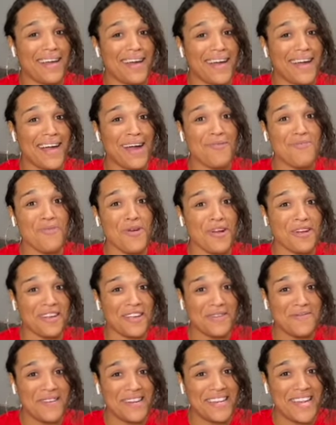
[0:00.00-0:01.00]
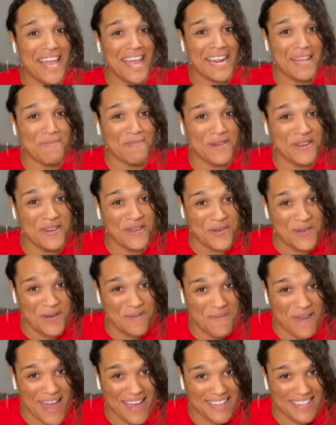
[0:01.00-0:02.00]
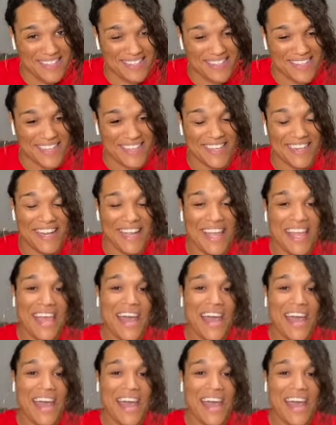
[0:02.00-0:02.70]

I'm working with Nannypreneur Magazine.